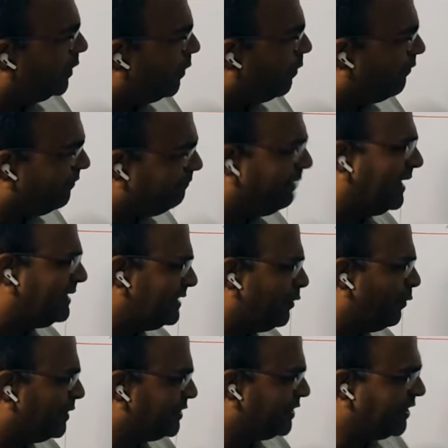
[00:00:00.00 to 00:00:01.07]
the basic
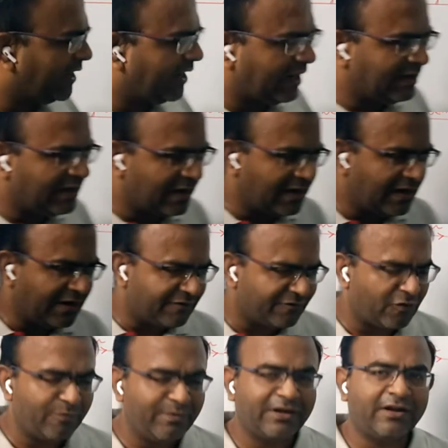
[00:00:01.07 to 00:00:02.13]
question in the
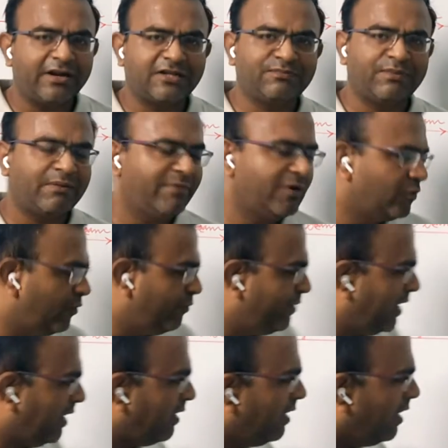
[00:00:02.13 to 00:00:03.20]
interferometer experiment would
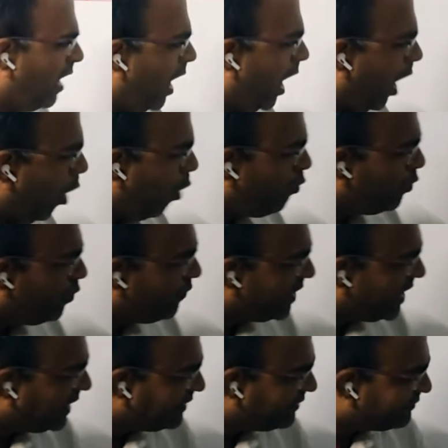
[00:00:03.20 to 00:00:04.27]
be, how do we
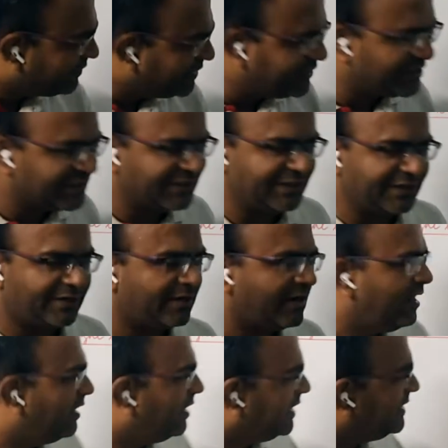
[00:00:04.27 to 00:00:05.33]
get the fringes here?
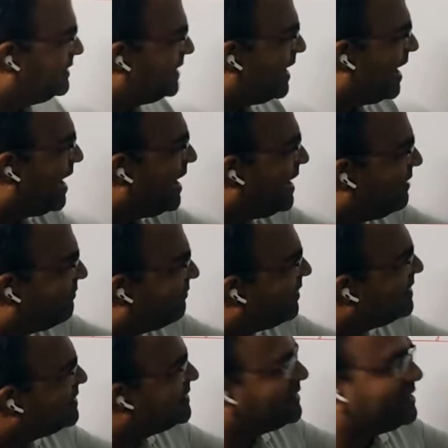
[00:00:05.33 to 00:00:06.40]
Is there any
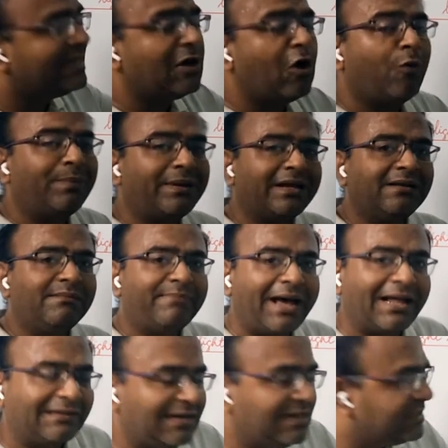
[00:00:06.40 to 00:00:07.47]
difference in the optical
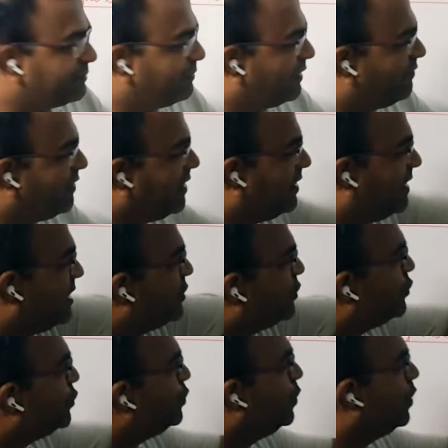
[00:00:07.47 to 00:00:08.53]
path lengths between these
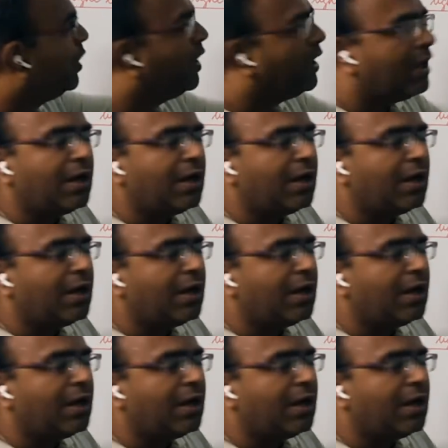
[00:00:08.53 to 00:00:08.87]
two